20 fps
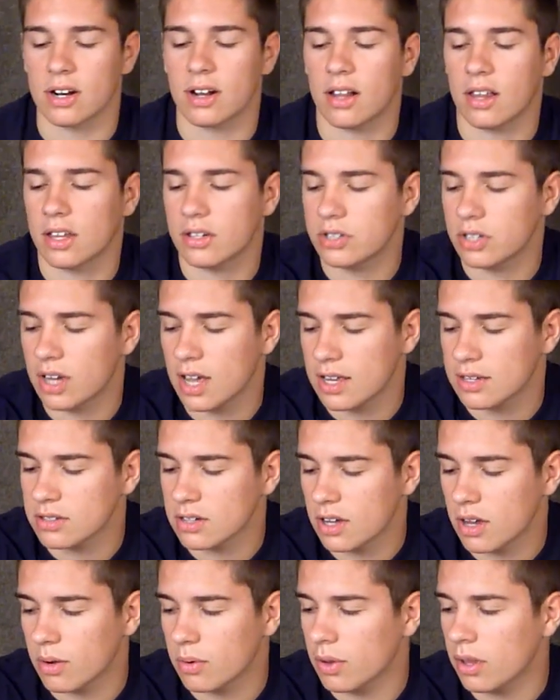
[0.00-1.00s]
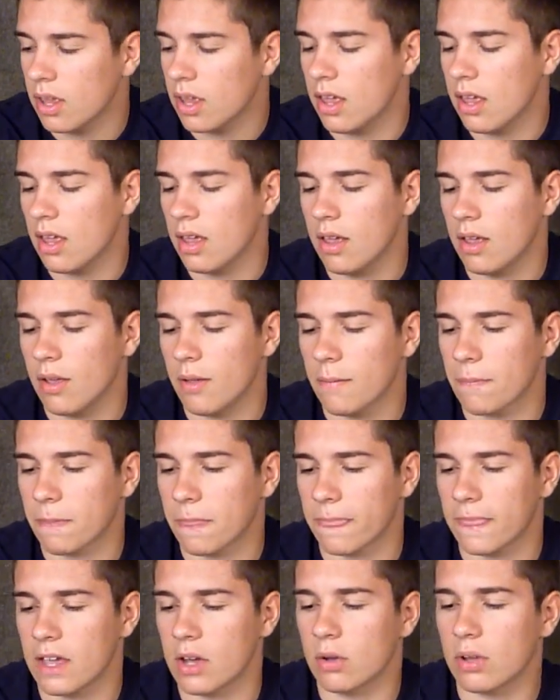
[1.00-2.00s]
and I'll let you guys know.
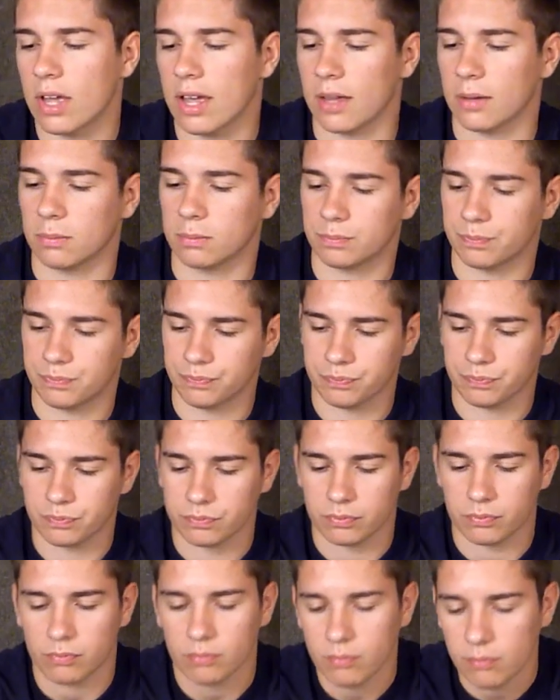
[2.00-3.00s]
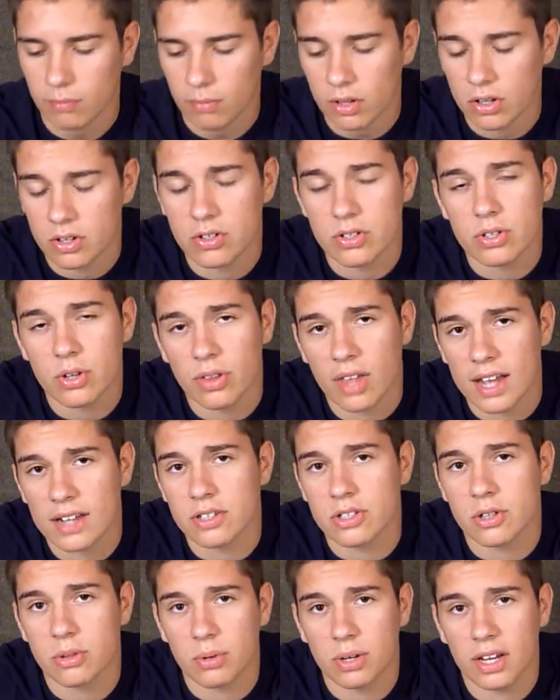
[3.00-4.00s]
Okay, so
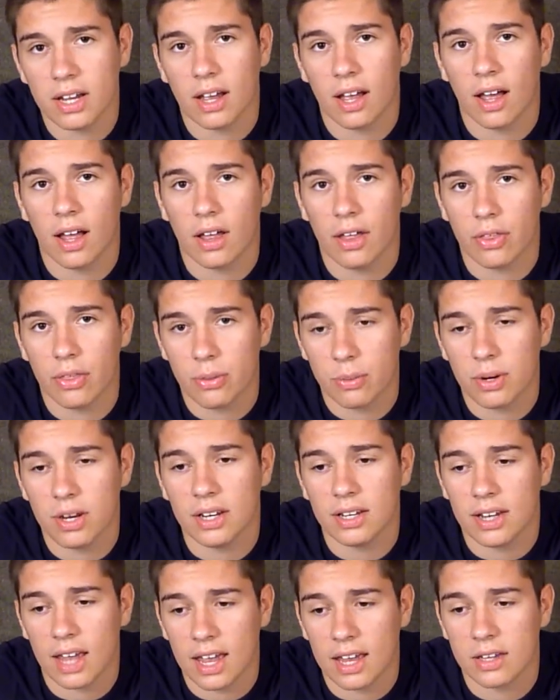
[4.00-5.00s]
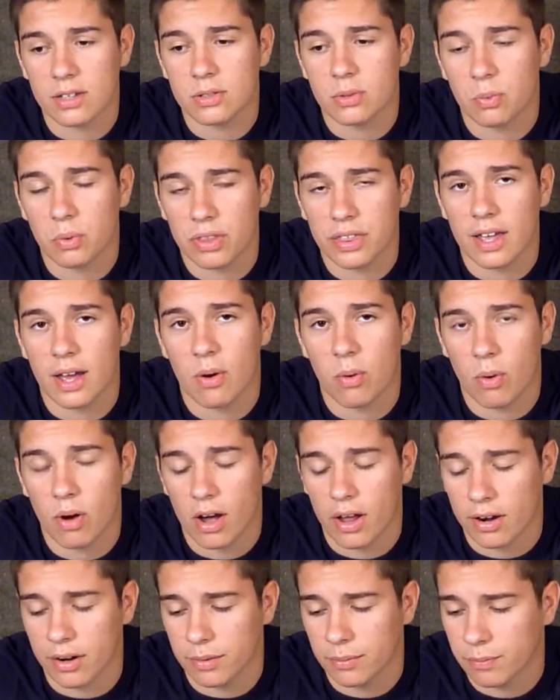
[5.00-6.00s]
that's three days without
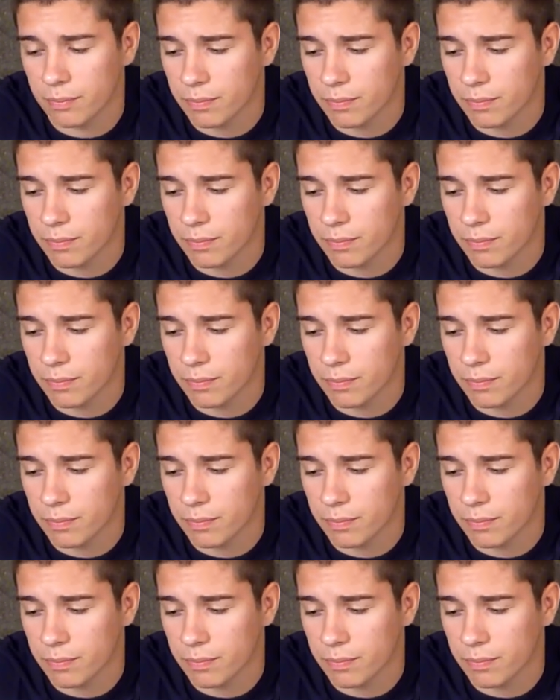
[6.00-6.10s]
water.